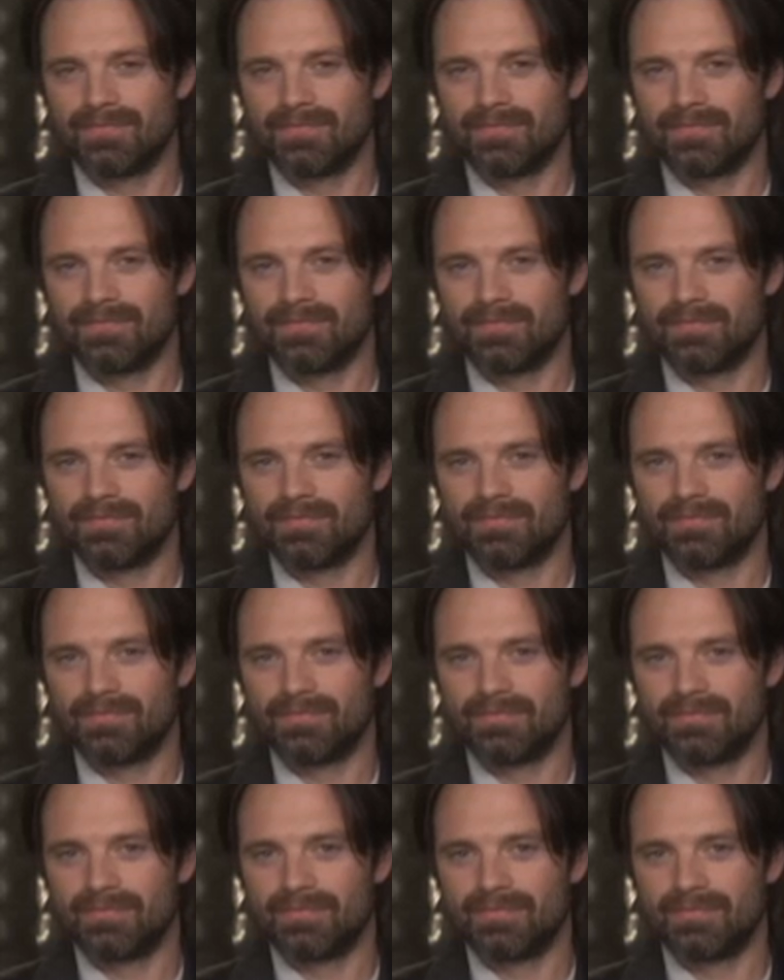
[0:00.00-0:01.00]

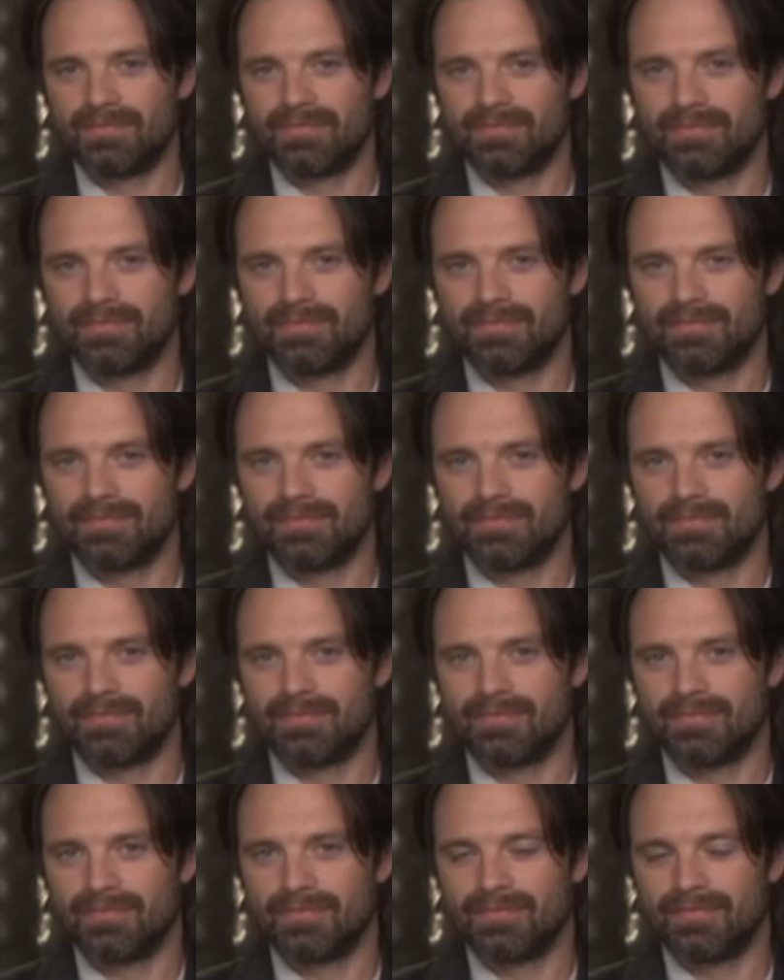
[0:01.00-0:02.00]

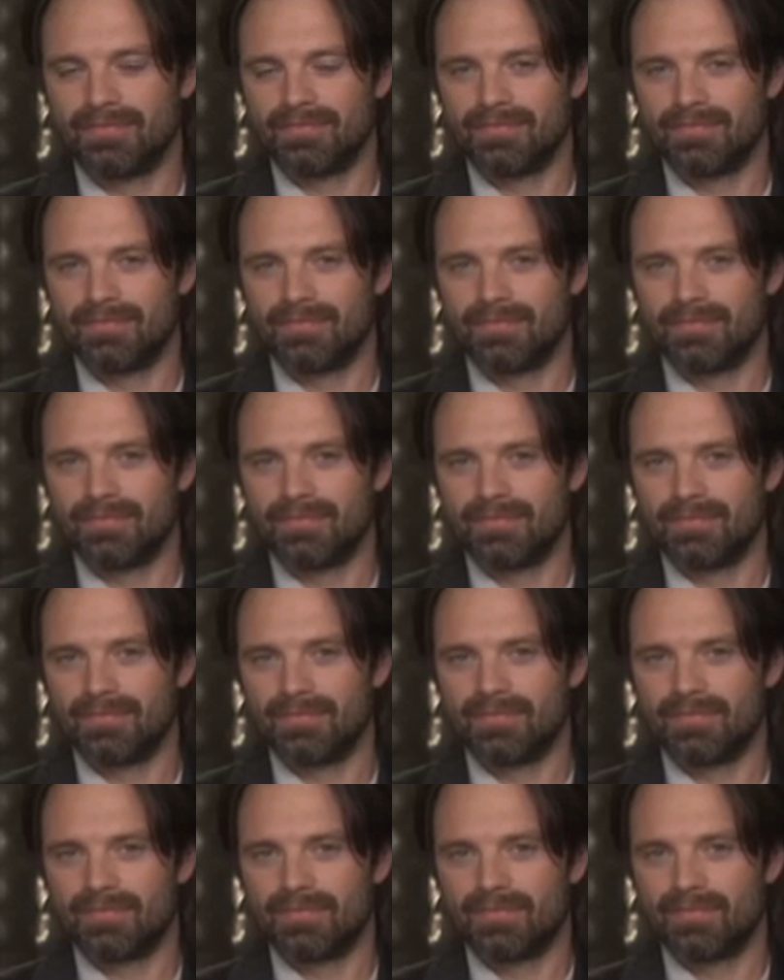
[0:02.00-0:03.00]

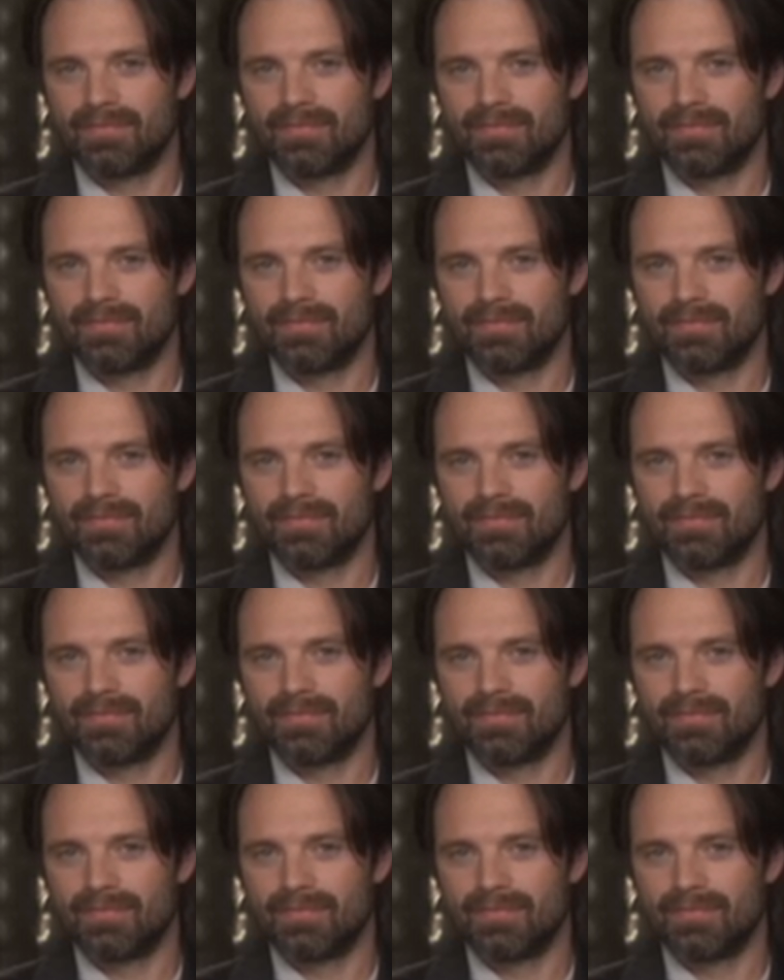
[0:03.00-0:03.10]
The person shown says nothing.